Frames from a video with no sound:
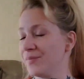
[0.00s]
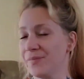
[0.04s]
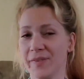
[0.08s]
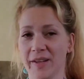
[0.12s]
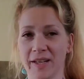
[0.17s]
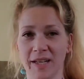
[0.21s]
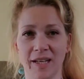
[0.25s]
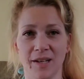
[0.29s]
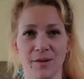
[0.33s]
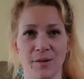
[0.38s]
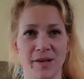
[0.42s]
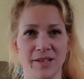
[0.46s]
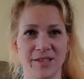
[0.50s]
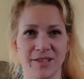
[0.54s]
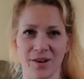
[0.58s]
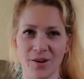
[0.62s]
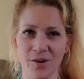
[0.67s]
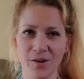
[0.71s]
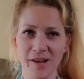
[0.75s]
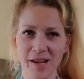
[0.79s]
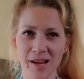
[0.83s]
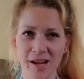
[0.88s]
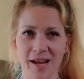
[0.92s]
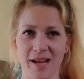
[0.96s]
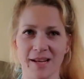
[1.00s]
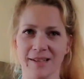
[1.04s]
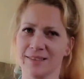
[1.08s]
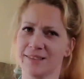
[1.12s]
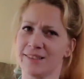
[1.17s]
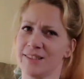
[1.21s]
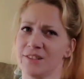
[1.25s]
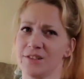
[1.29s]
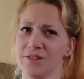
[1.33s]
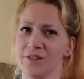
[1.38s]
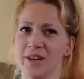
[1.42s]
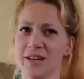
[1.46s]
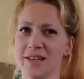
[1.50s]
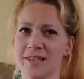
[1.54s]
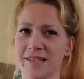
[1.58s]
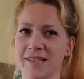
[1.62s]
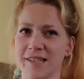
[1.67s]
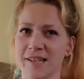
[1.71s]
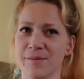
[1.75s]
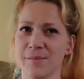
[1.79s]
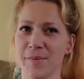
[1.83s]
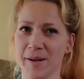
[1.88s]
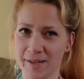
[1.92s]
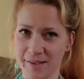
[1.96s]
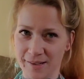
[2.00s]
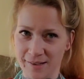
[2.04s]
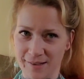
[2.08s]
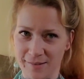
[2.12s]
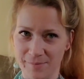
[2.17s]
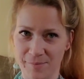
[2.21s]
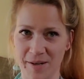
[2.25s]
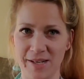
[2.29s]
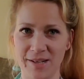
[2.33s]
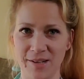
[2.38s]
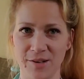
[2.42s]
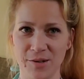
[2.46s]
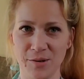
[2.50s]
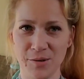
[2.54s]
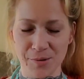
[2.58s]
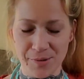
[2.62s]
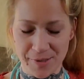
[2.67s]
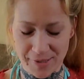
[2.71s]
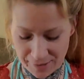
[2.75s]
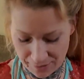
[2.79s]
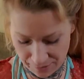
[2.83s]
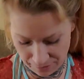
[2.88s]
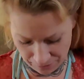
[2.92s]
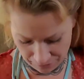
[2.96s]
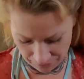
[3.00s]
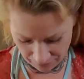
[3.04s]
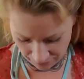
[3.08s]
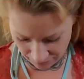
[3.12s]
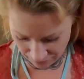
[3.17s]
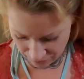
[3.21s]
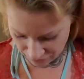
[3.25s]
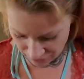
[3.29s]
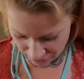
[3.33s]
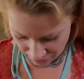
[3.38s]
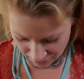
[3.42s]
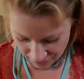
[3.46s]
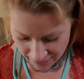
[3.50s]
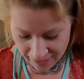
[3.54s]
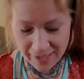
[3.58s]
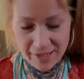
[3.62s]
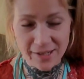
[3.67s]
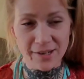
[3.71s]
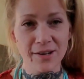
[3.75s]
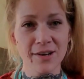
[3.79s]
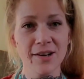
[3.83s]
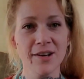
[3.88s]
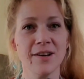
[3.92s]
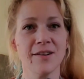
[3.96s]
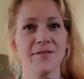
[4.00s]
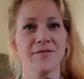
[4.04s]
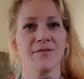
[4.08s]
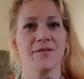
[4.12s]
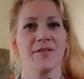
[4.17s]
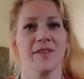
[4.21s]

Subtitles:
Anyways, oh yeah, did you guys see my new little shirt here?